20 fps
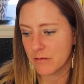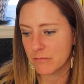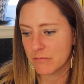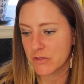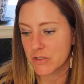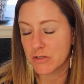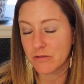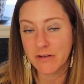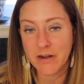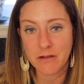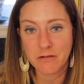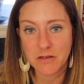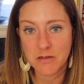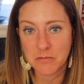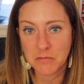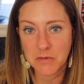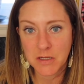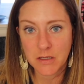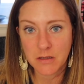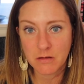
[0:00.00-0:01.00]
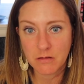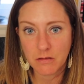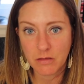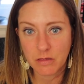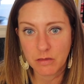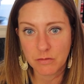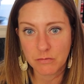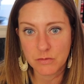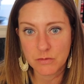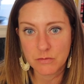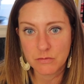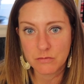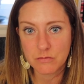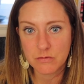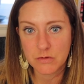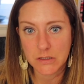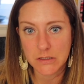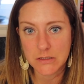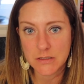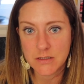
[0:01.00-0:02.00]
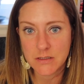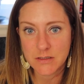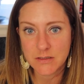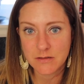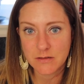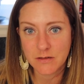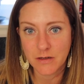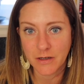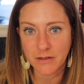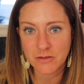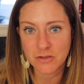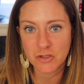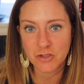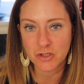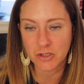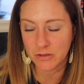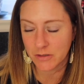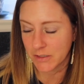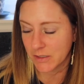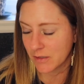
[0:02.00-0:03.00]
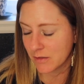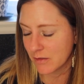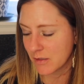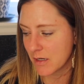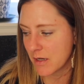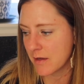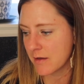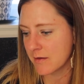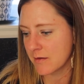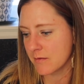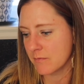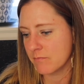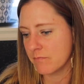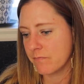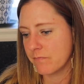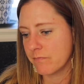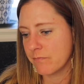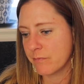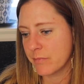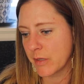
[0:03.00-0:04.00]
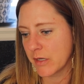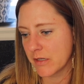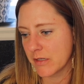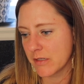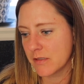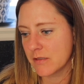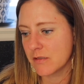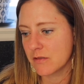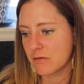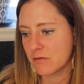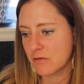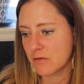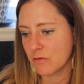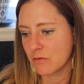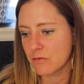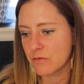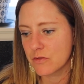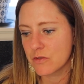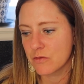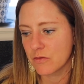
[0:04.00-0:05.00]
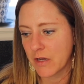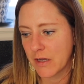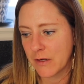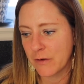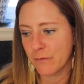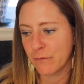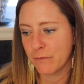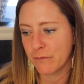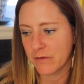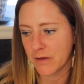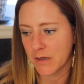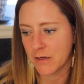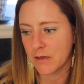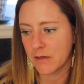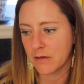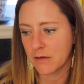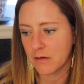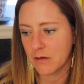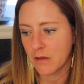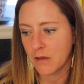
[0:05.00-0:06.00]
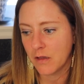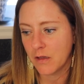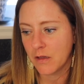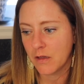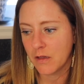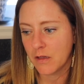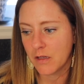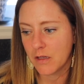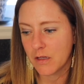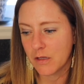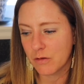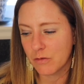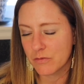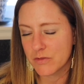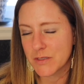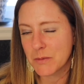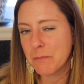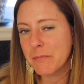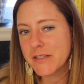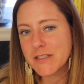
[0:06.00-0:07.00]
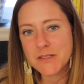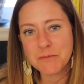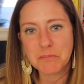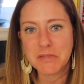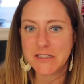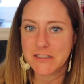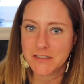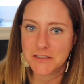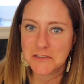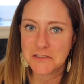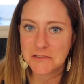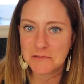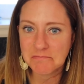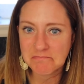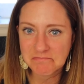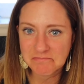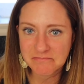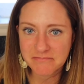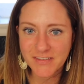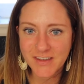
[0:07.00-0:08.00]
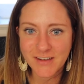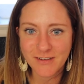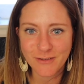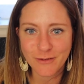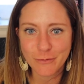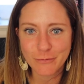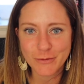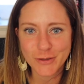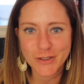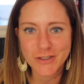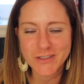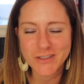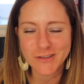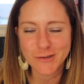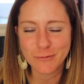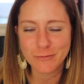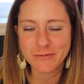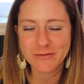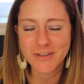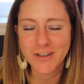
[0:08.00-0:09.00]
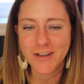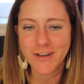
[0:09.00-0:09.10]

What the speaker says: surrounding me through this next journey, but to also kind of find some bits and pieces for yourself